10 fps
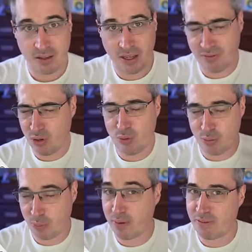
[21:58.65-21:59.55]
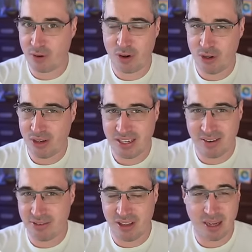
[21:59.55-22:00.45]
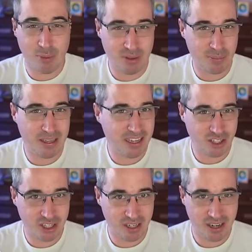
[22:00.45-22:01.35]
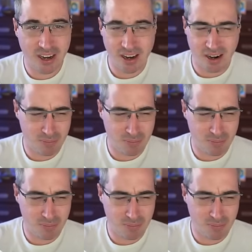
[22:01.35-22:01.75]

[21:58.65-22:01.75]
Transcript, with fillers: If you'd prefer, you could definitely come in with a PNG